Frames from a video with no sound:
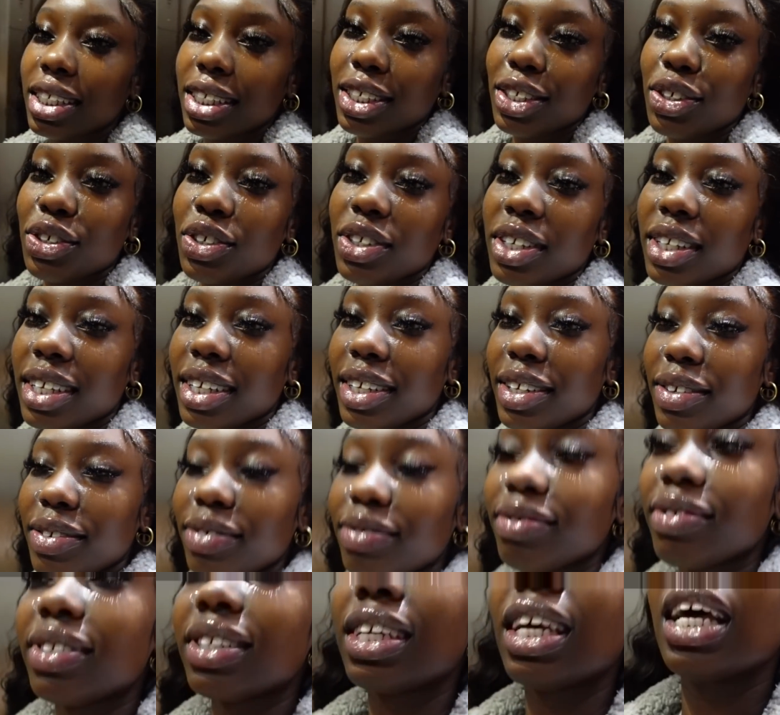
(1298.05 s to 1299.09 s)
until she
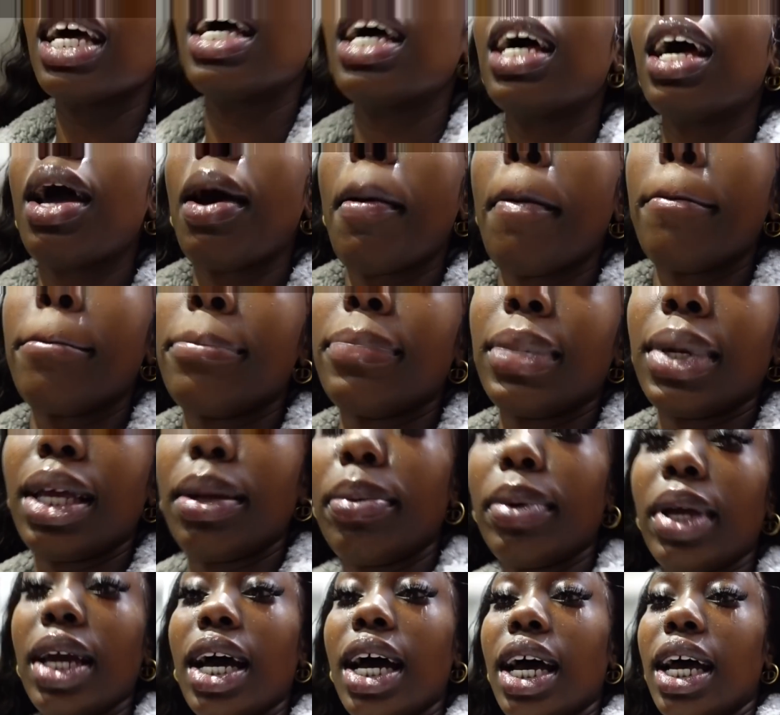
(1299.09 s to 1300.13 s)
leaves me
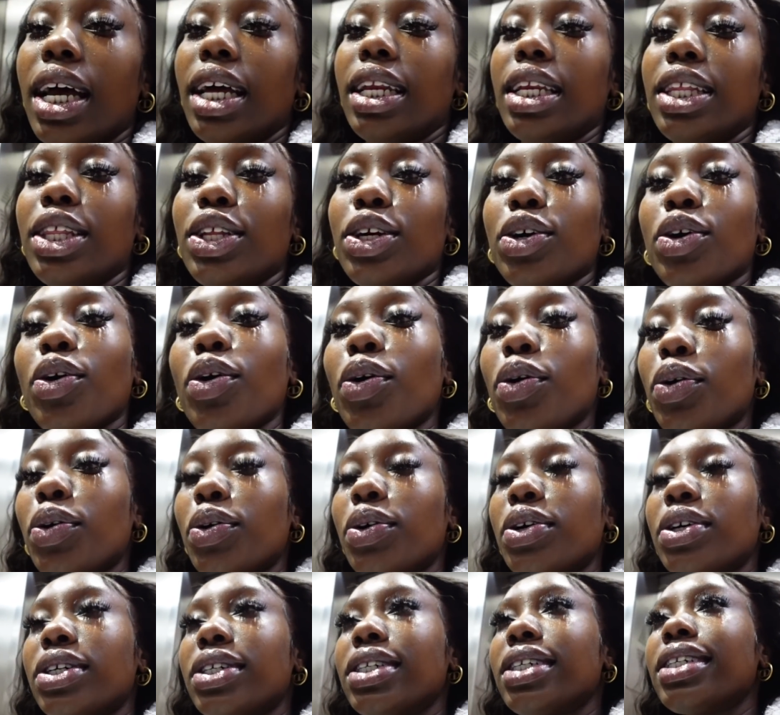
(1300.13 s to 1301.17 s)
behind in the
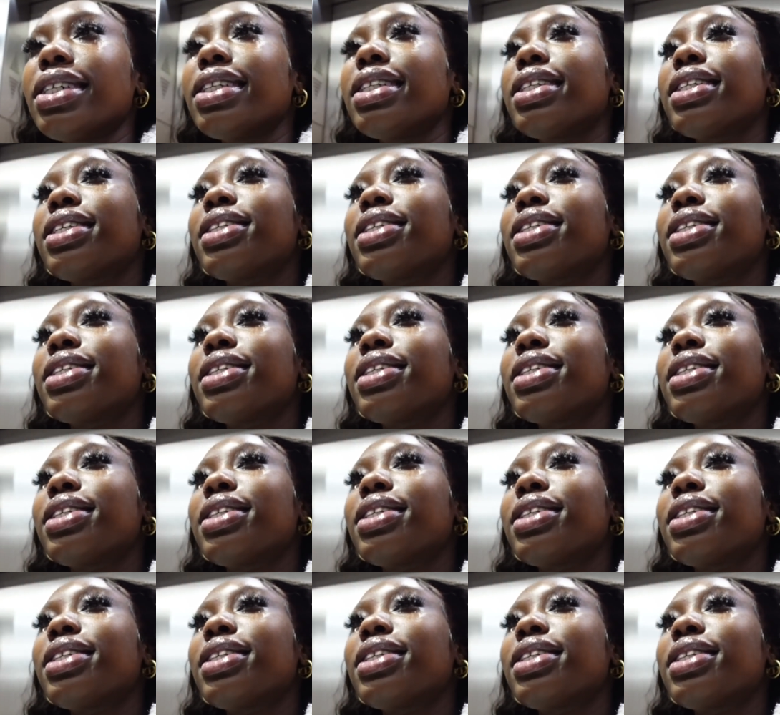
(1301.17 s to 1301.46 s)
cold.